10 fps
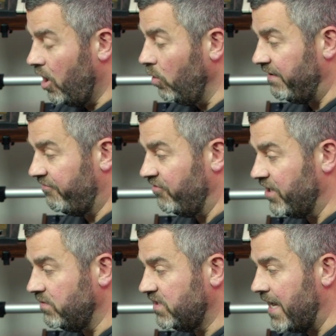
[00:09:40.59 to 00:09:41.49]
hold different
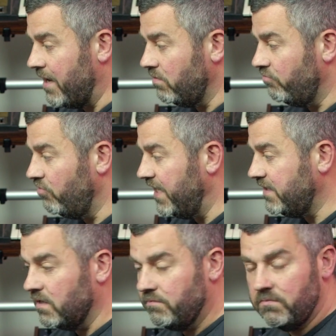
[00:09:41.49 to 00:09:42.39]
notes down,
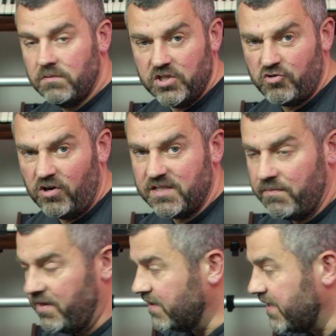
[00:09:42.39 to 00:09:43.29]
release them, just try some
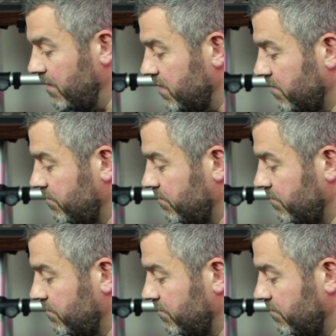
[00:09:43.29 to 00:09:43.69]
things out.